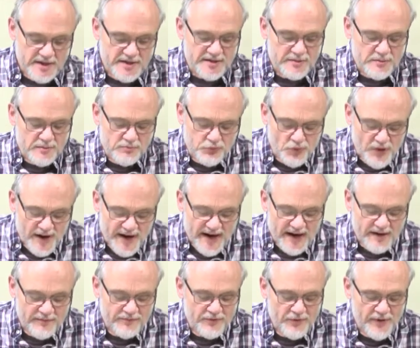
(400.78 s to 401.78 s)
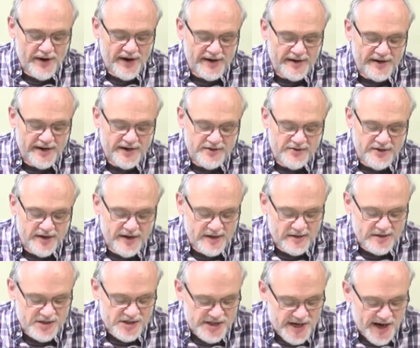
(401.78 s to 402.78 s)
to bring a friend and to
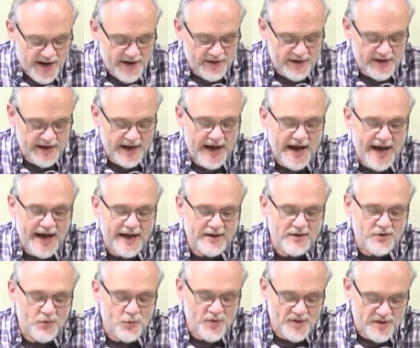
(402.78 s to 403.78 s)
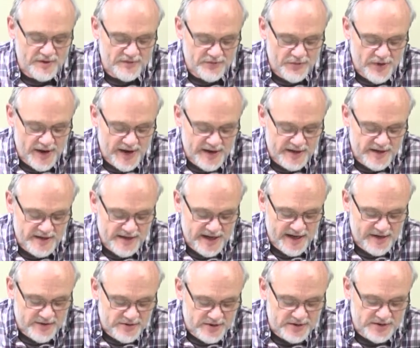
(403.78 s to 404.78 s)
share God with a friend, to
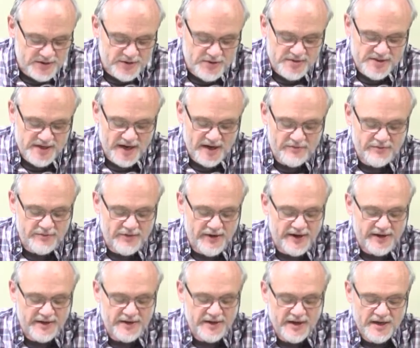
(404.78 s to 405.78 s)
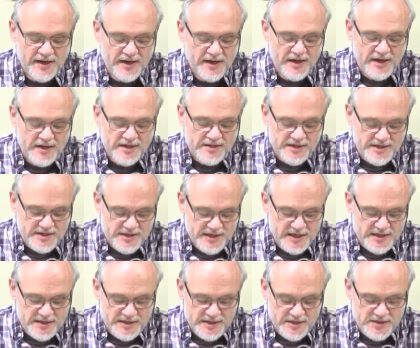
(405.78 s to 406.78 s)
introduce our friend to
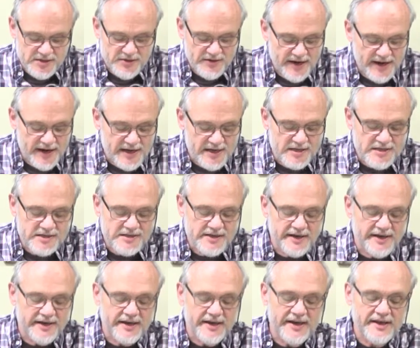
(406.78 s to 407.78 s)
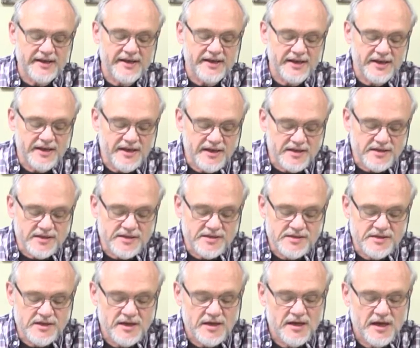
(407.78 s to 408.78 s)
Jesus Christ. And it
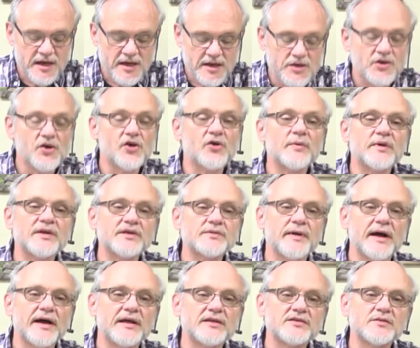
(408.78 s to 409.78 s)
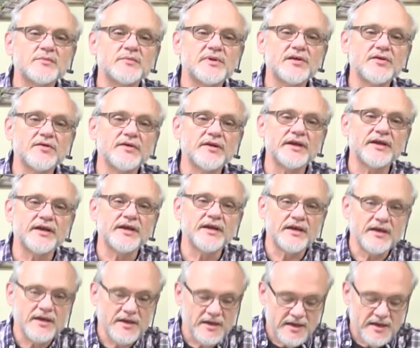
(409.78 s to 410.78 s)
is your responsibility,